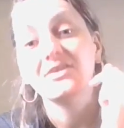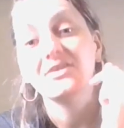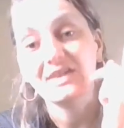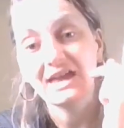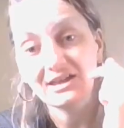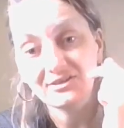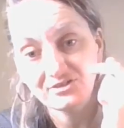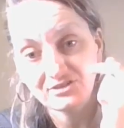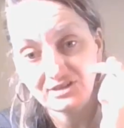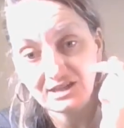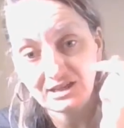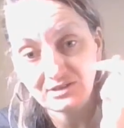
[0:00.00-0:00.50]

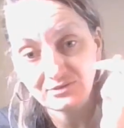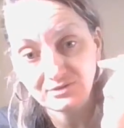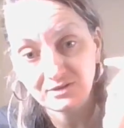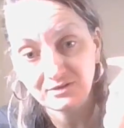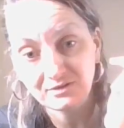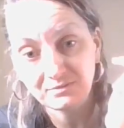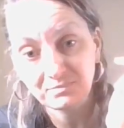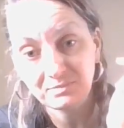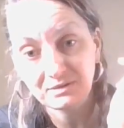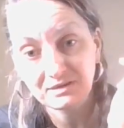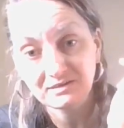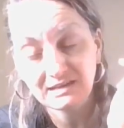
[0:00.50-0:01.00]
That
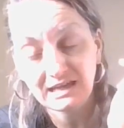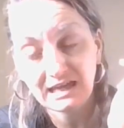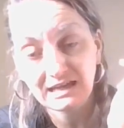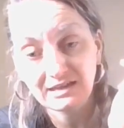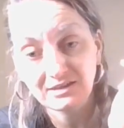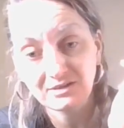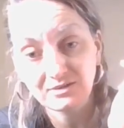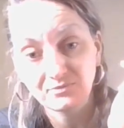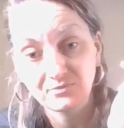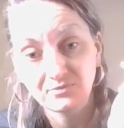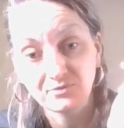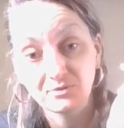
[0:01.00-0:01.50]
shelter's been
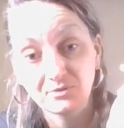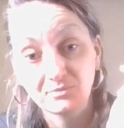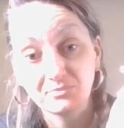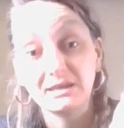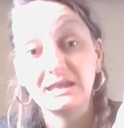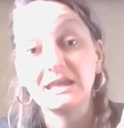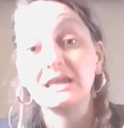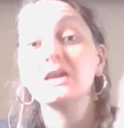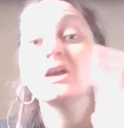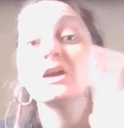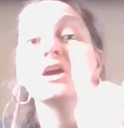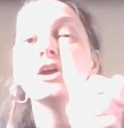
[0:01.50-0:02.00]
taken from
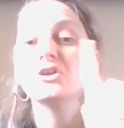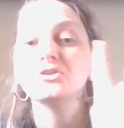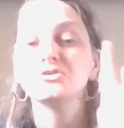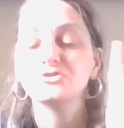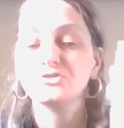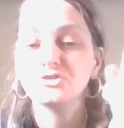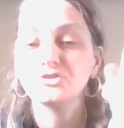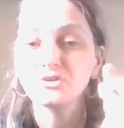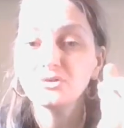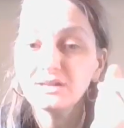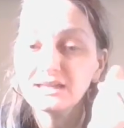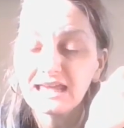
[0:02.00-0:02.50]
me.
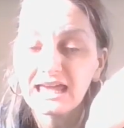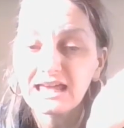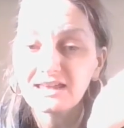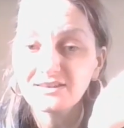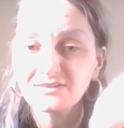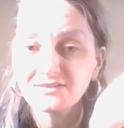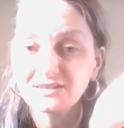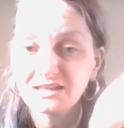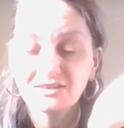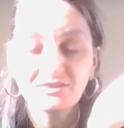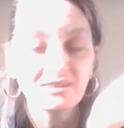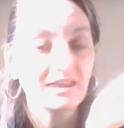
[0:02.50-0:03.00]

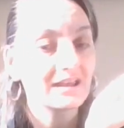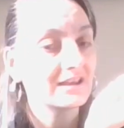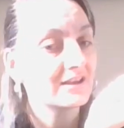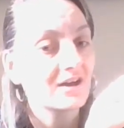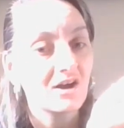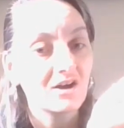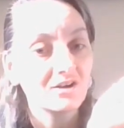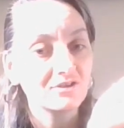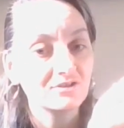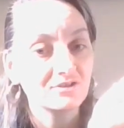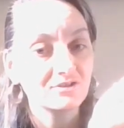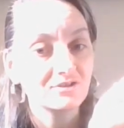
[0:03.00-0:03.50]
Juliet said they
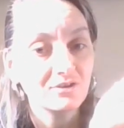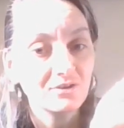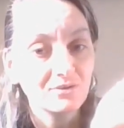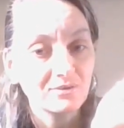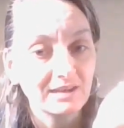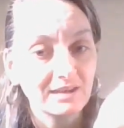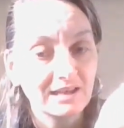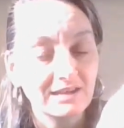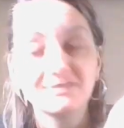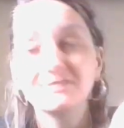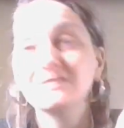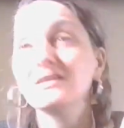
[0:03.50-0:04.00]
can't
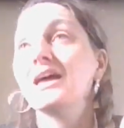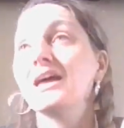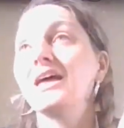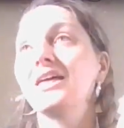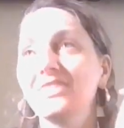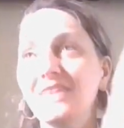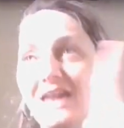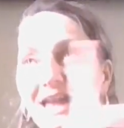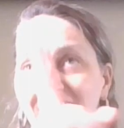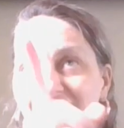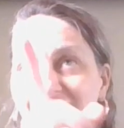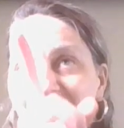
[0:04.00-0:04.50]
do this.
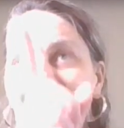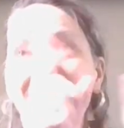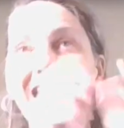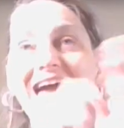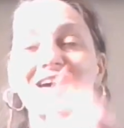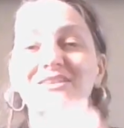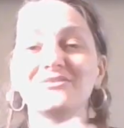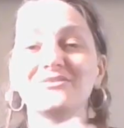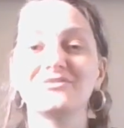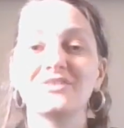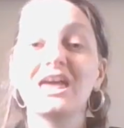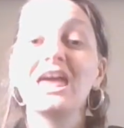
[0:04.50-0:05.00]
They
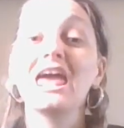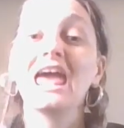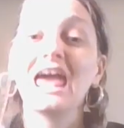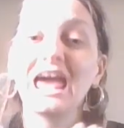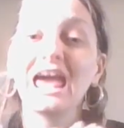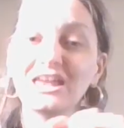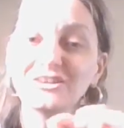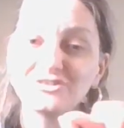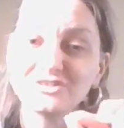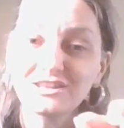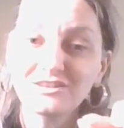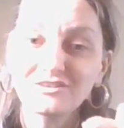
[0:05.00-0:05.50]
have.
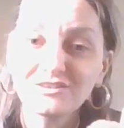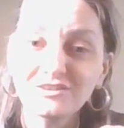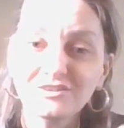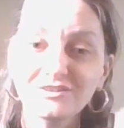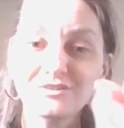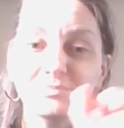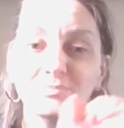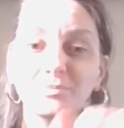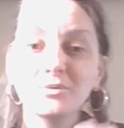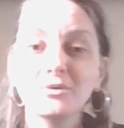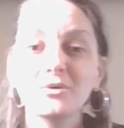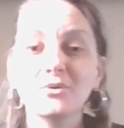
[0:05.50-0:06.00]
And she's a
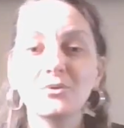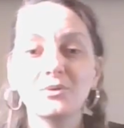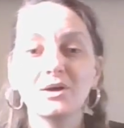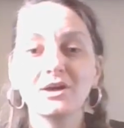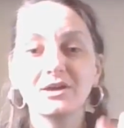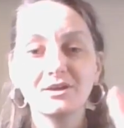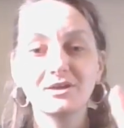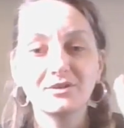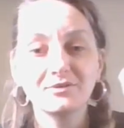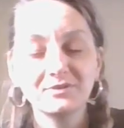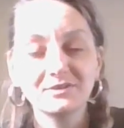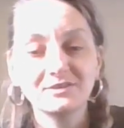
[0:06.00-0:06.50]
support
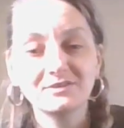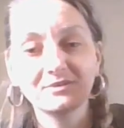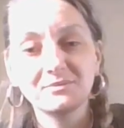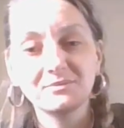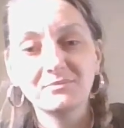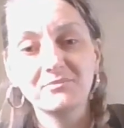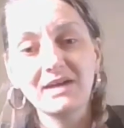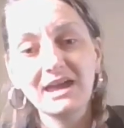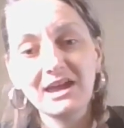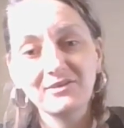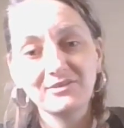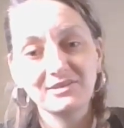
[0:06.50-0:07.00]
worker for
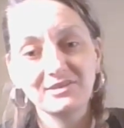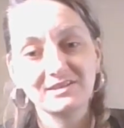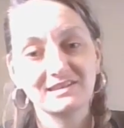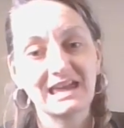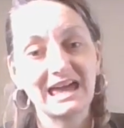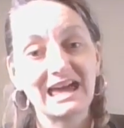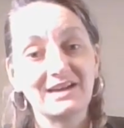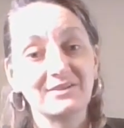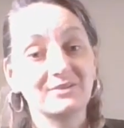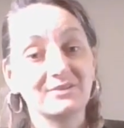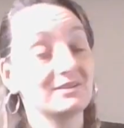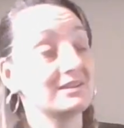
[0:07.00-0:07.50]
St Mary's
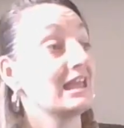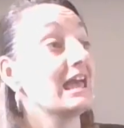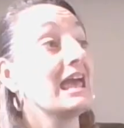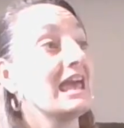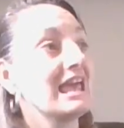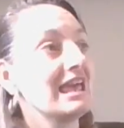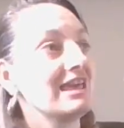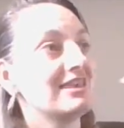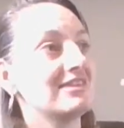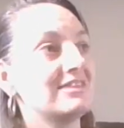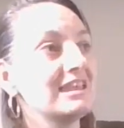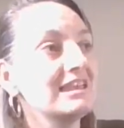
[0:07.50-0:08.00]
House.
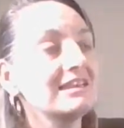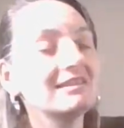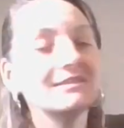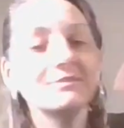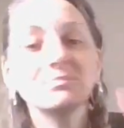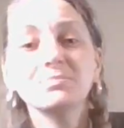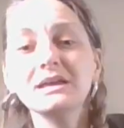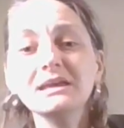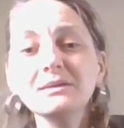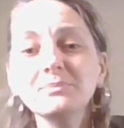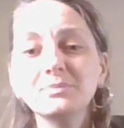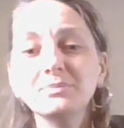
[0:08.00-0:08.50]
These
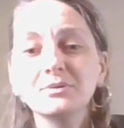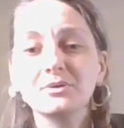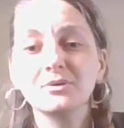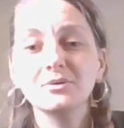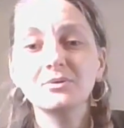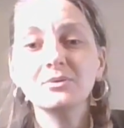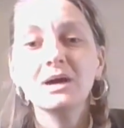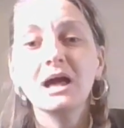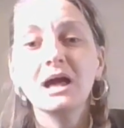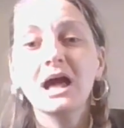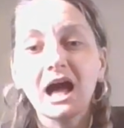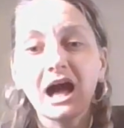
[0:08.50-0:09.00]

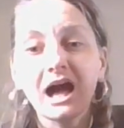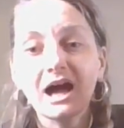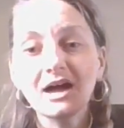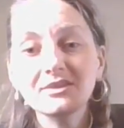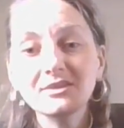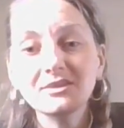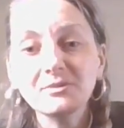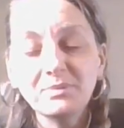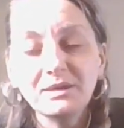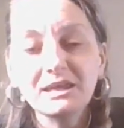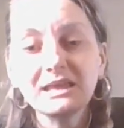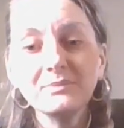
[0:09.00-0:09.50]
people
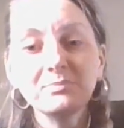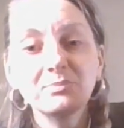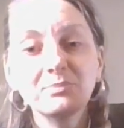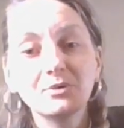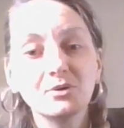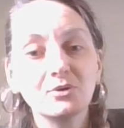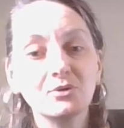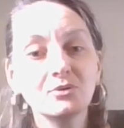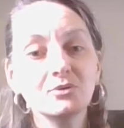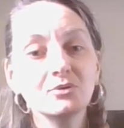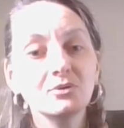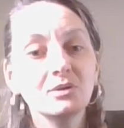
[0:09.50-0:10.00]
are the
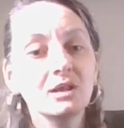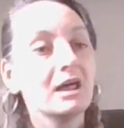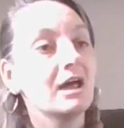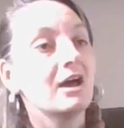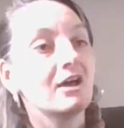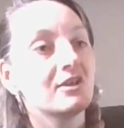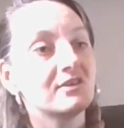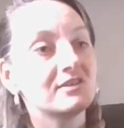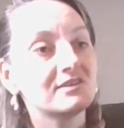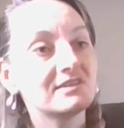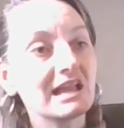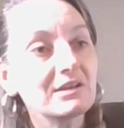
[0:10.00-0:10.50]
people,
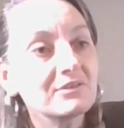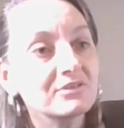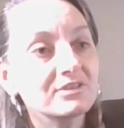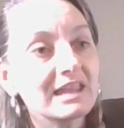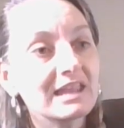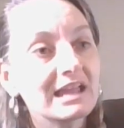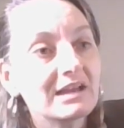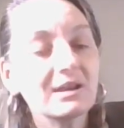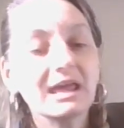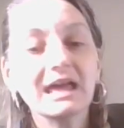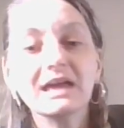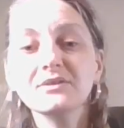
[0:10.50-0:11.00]
South
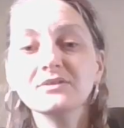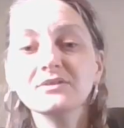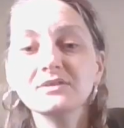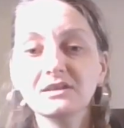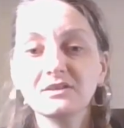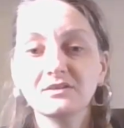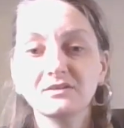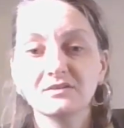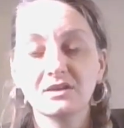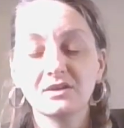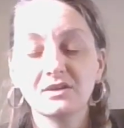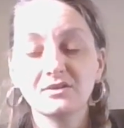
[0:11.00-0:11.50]
Down
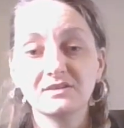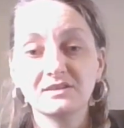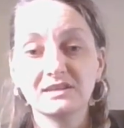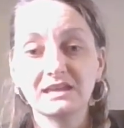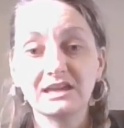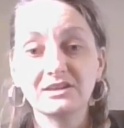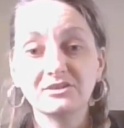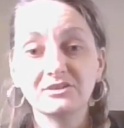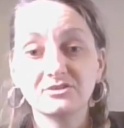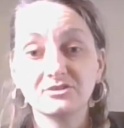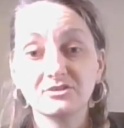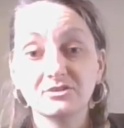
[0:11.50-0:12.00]
Housing
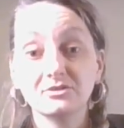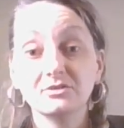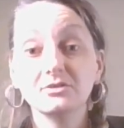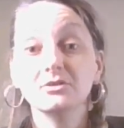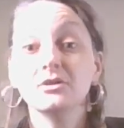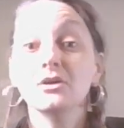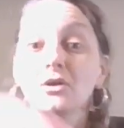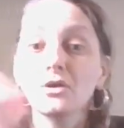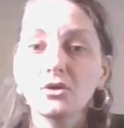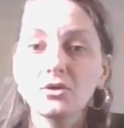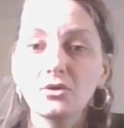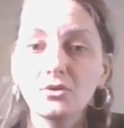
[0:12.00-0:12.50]
Association,
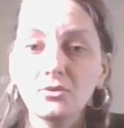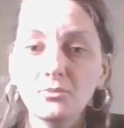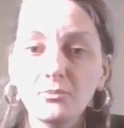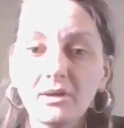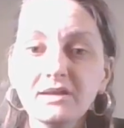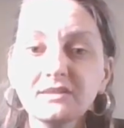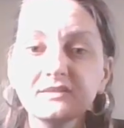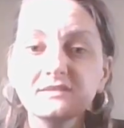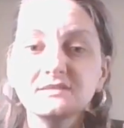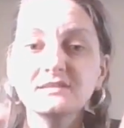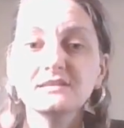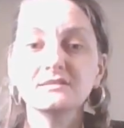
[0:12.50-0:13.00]
who
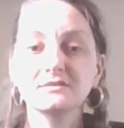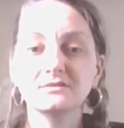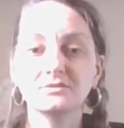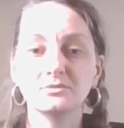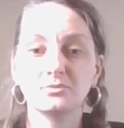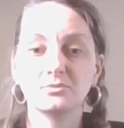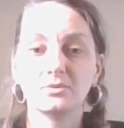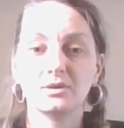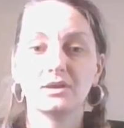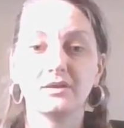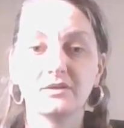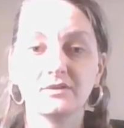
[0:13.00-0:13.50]
my
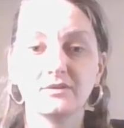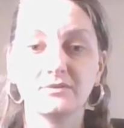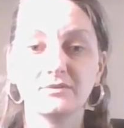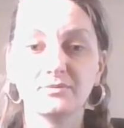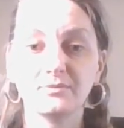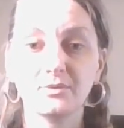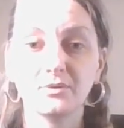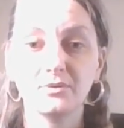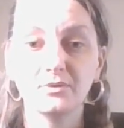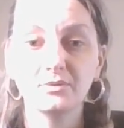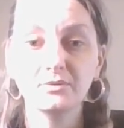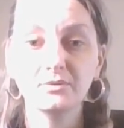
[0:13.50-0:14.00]
sister works
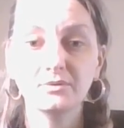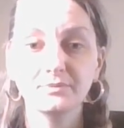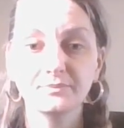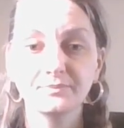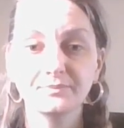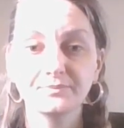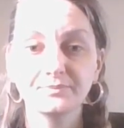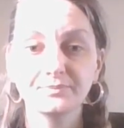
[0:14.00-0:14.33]
for,